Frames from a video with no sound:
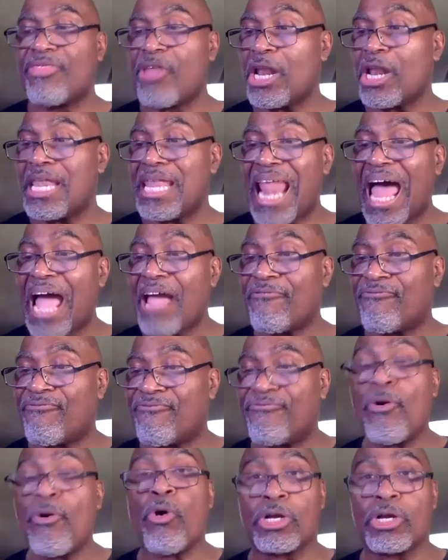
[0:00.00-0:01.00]
their life
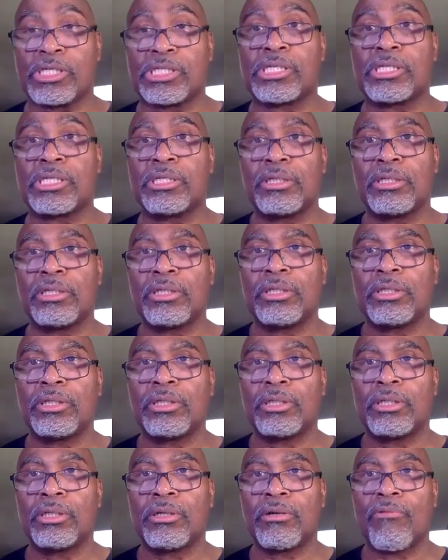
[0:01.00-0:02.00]
force,
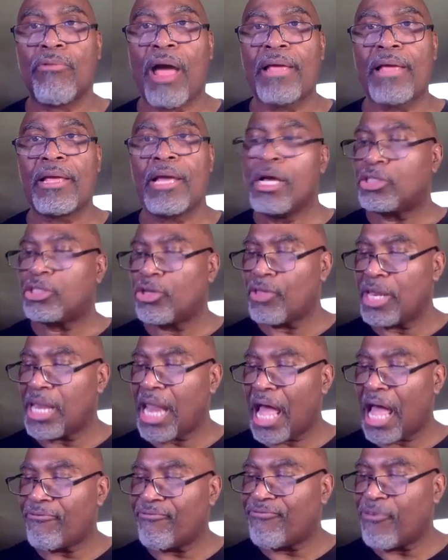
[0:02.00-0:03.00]
right, to the
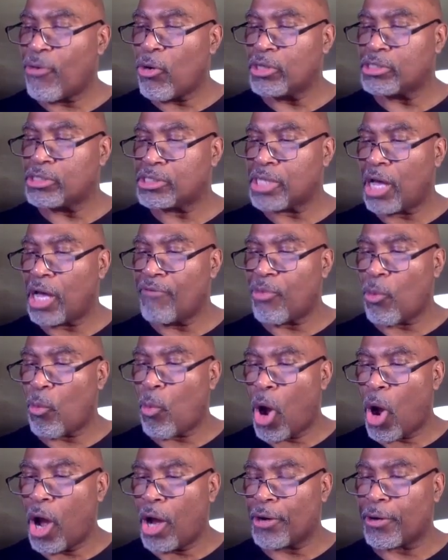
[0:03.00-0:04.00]
life force of the
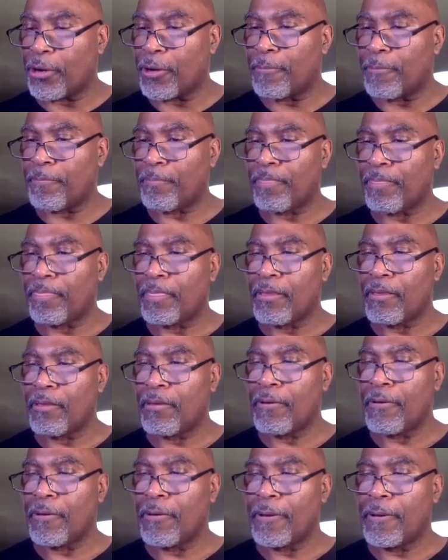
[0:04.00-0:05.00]
water
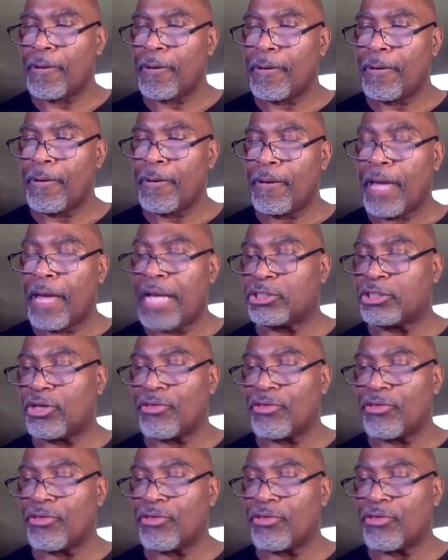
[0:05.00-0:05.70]
and